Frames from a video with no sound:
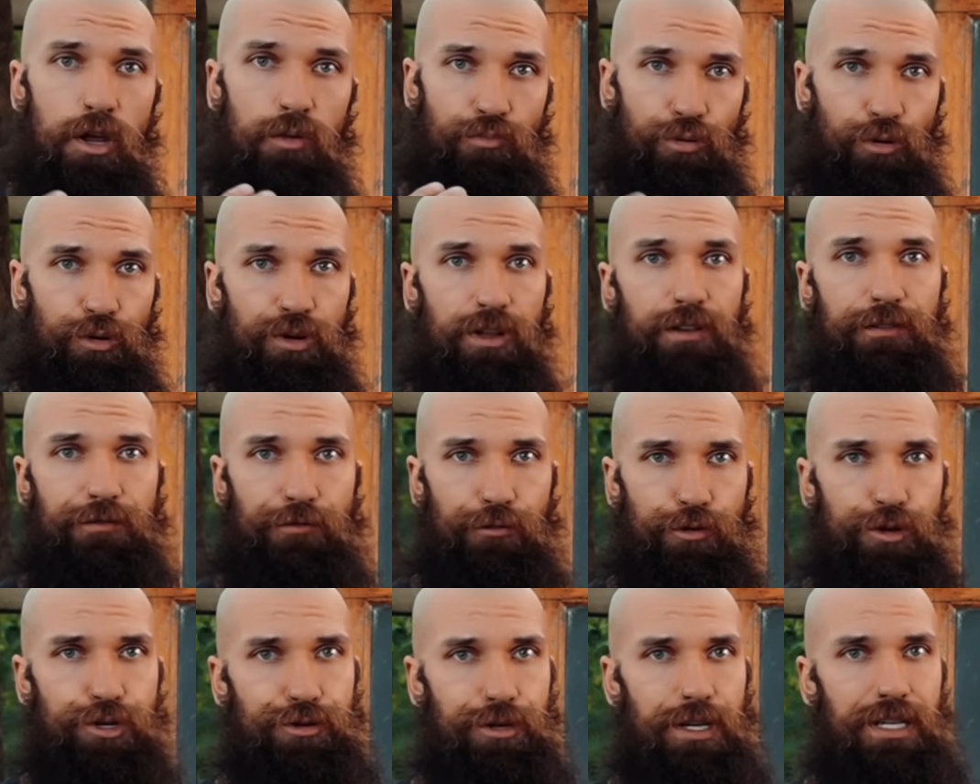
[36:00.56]
pruning
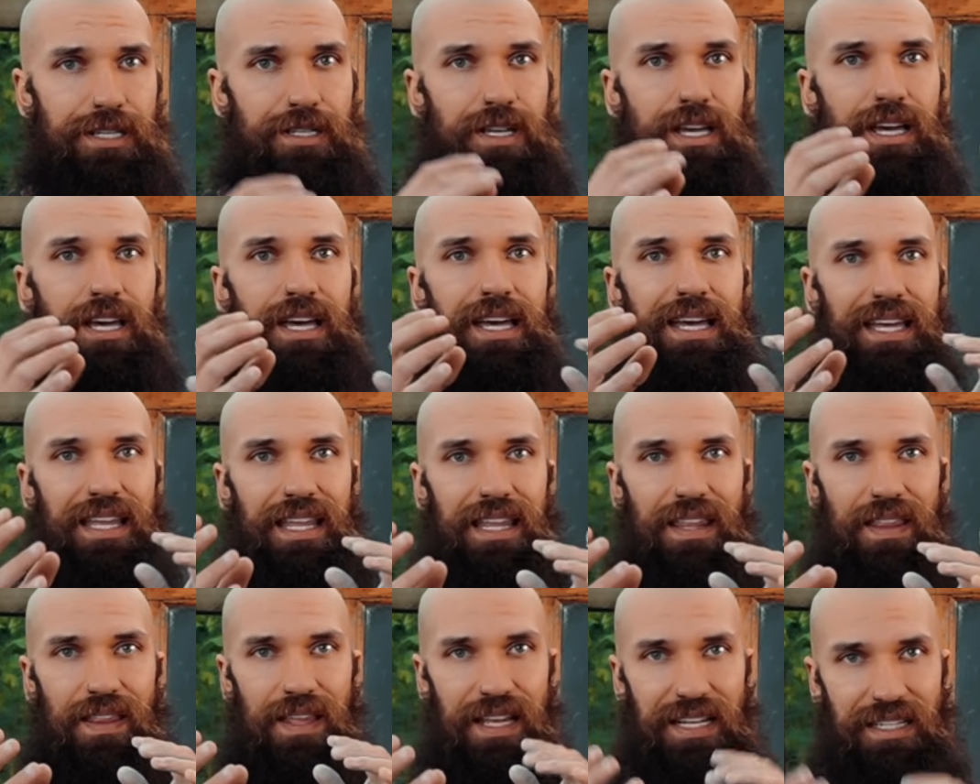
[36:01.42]
fruit trees
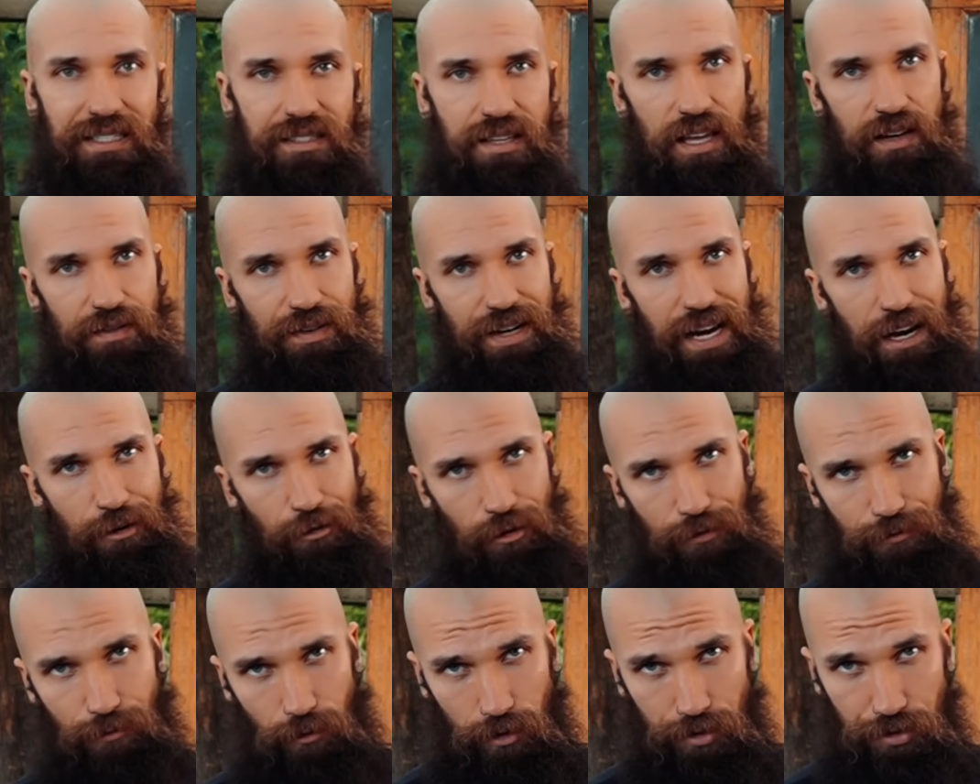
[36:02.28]
inside of an
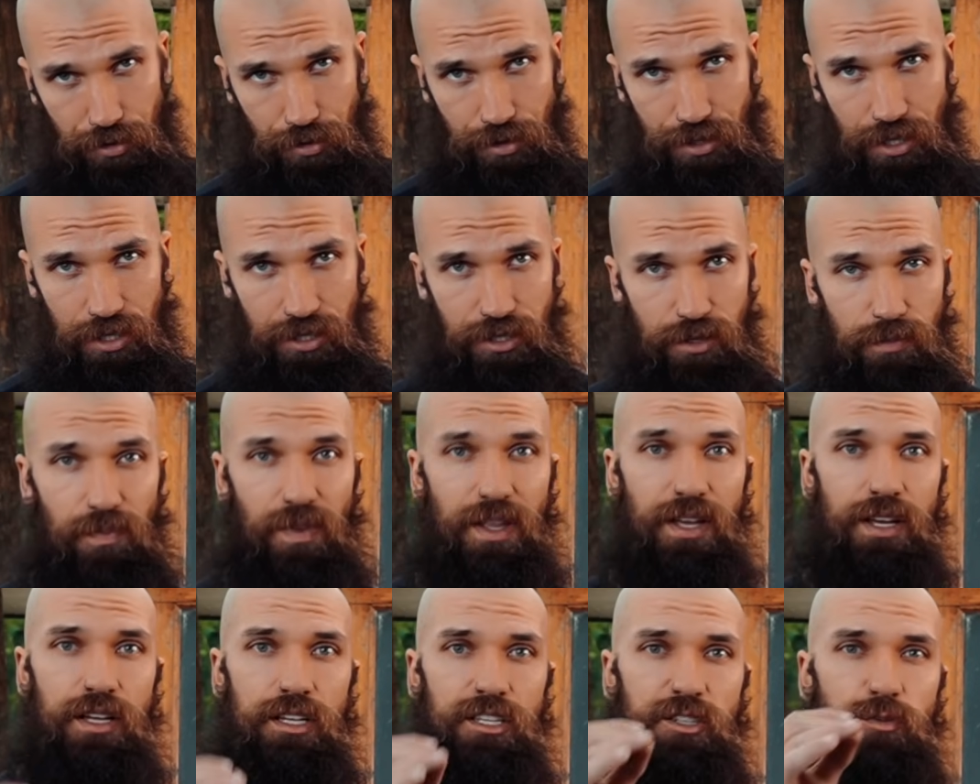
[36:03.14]
agroforestry system.
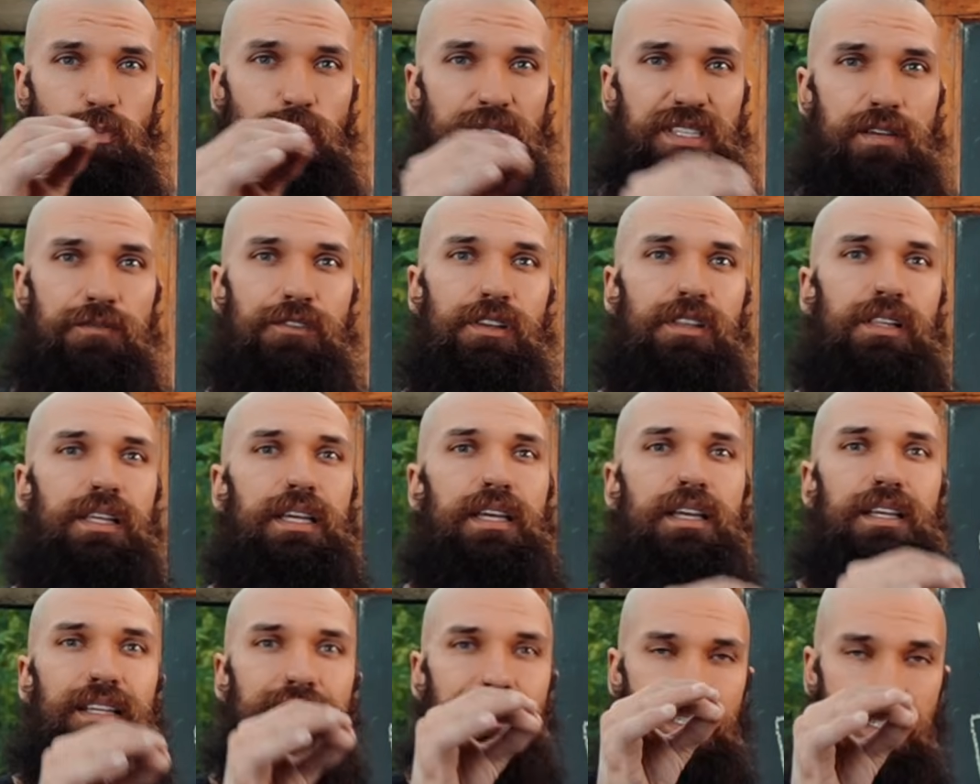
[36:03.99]

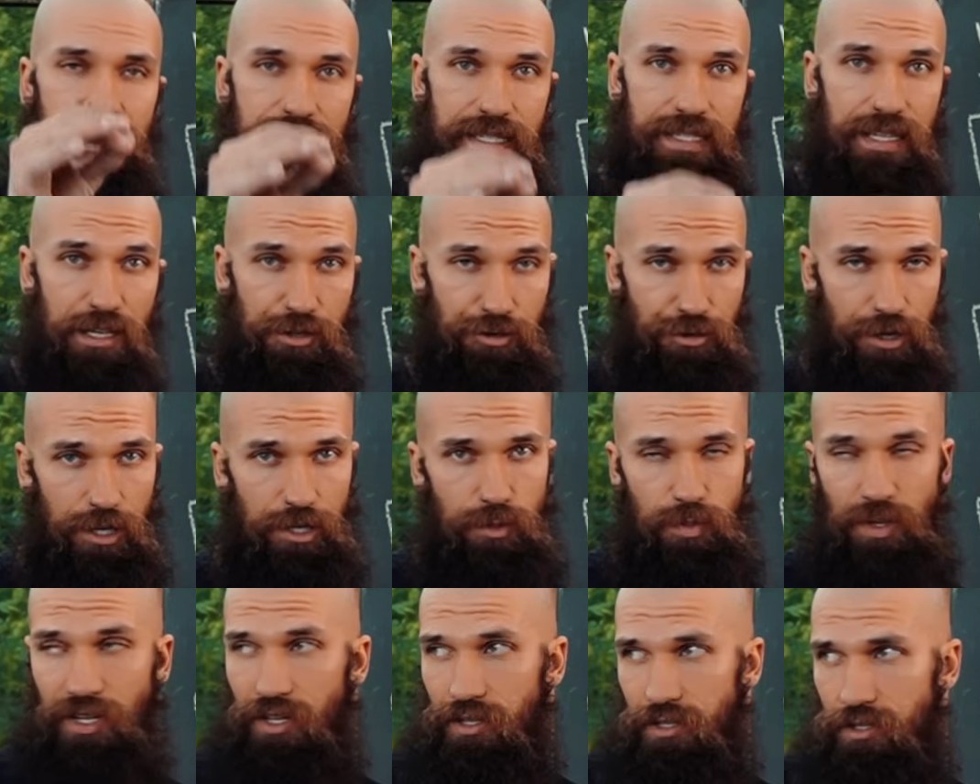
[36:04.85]
Specifically citrus,
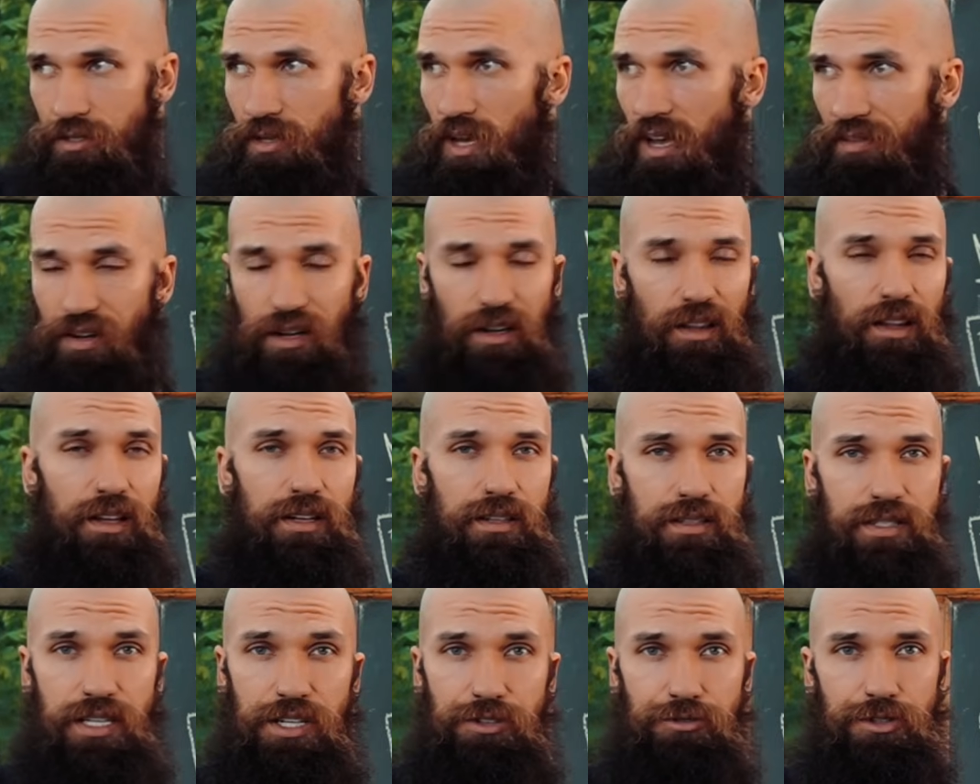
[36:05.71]
because I've got a lot
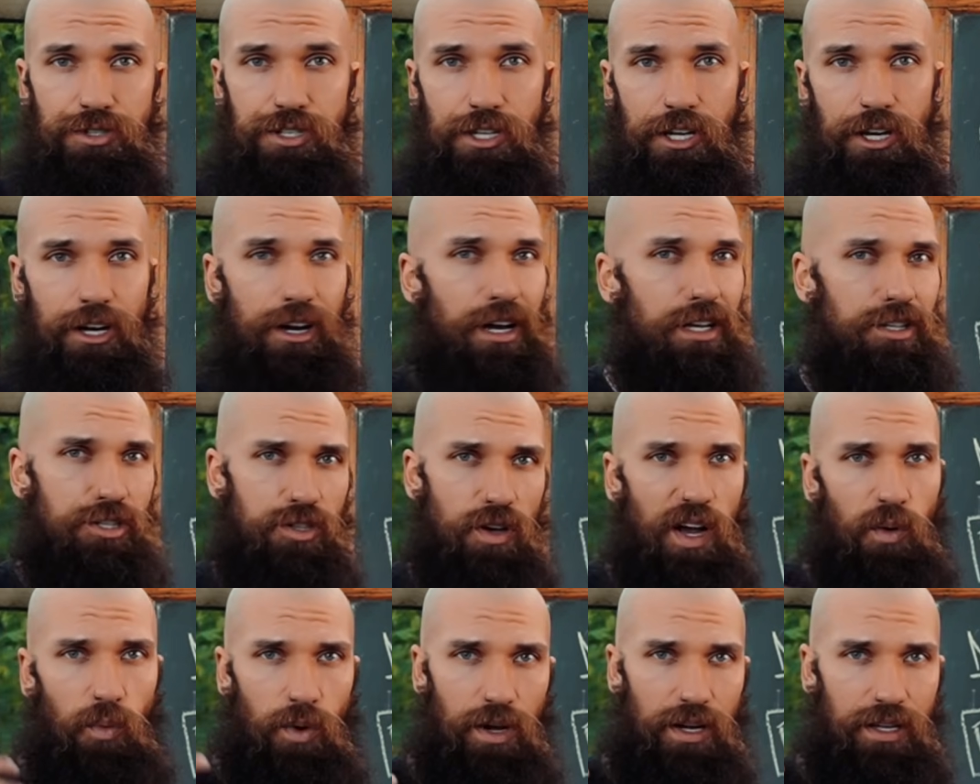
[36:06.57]
of citrus here, and so
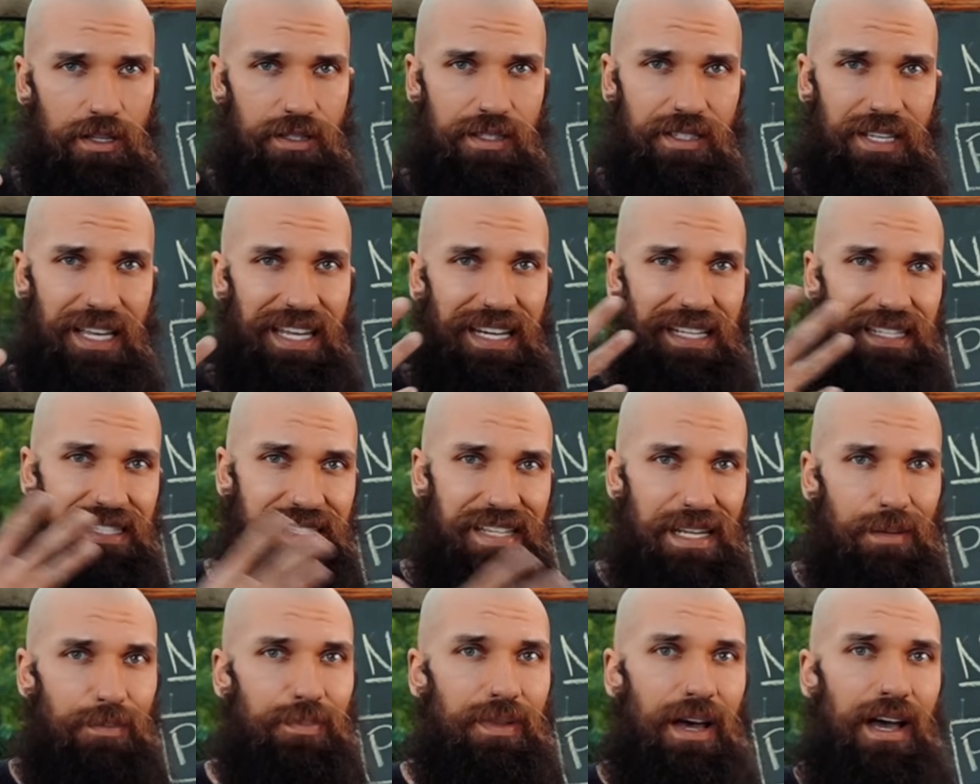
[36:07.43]
I wanted to get a
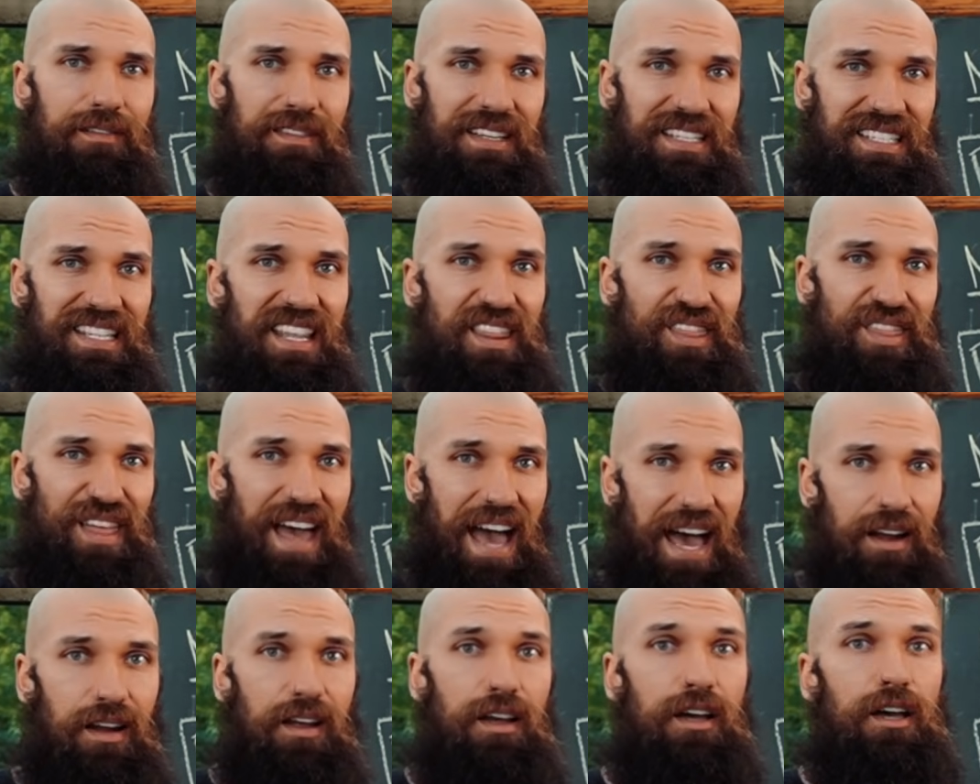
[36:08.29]
deep dive into
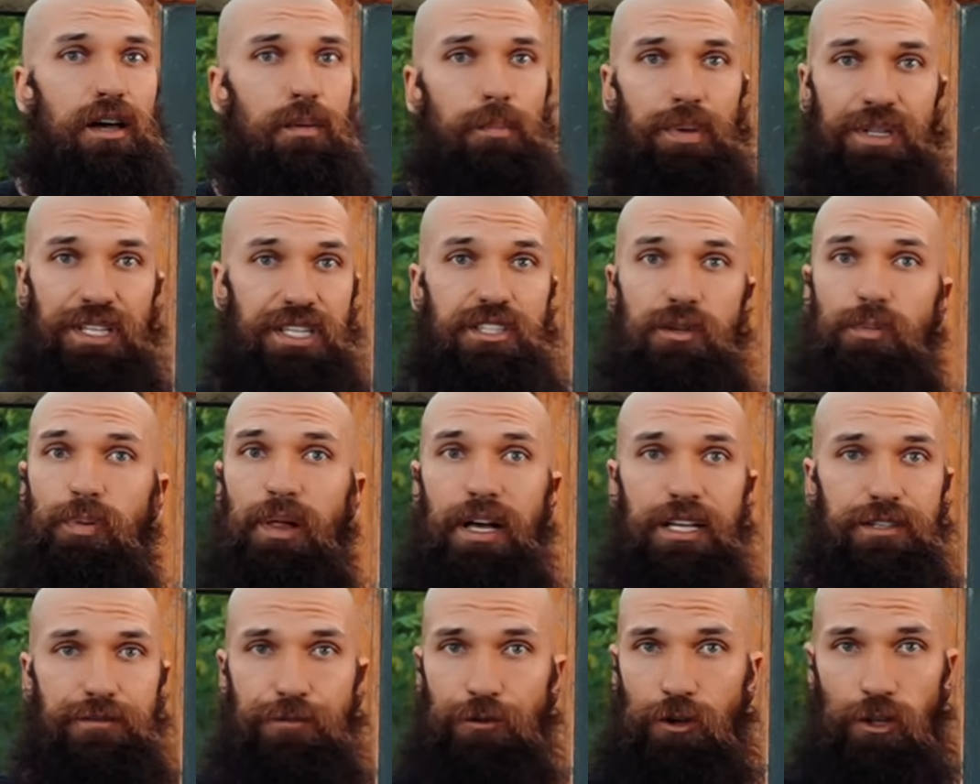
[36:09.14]
that. But this
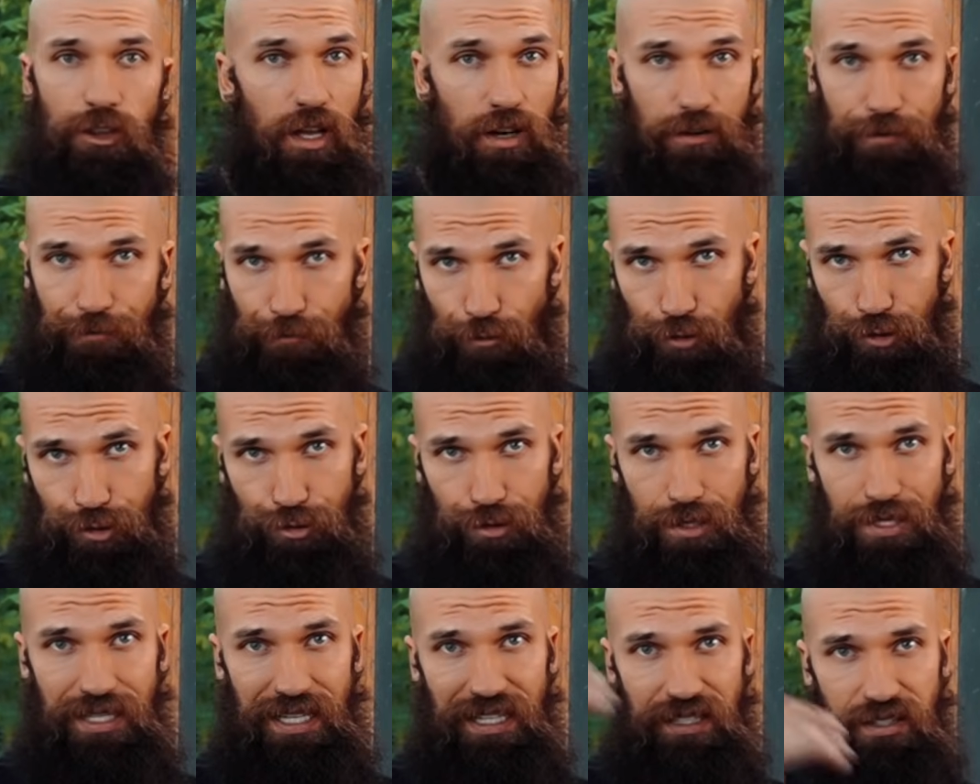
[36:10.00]
applies for a lot of fruit
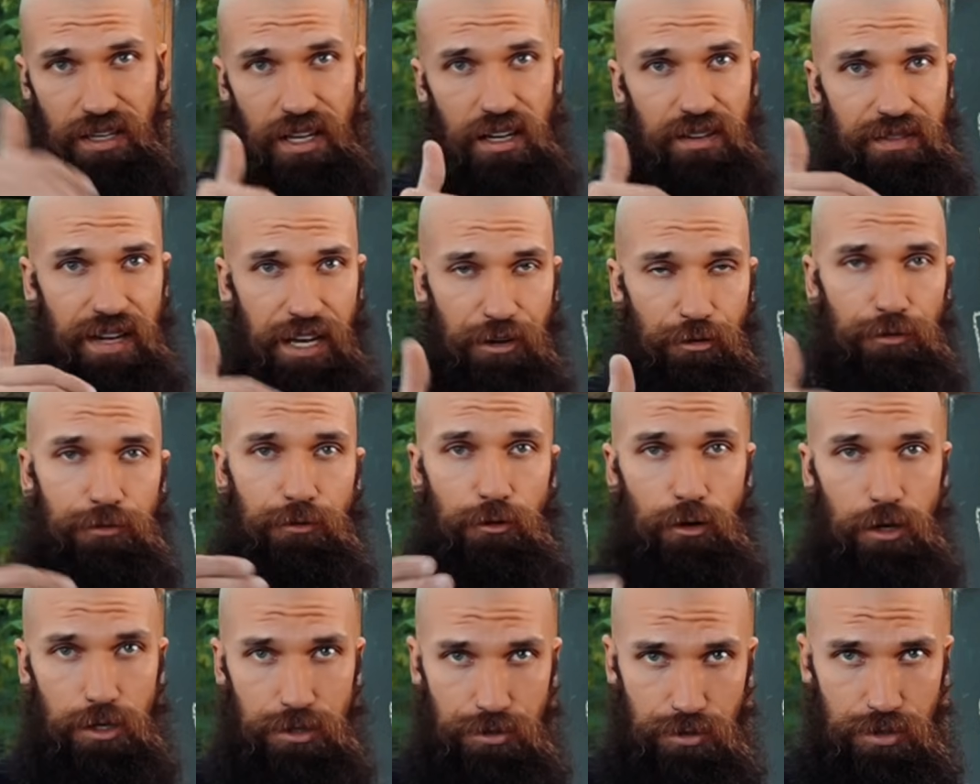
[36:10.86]
trees inside of
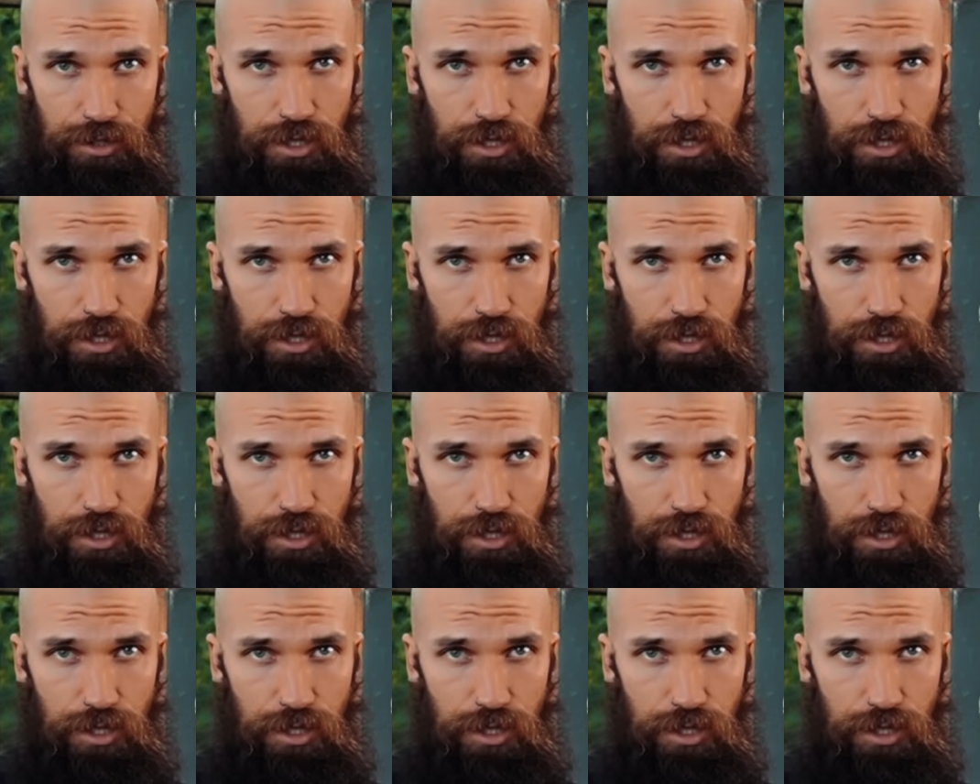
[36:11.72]
agroforestry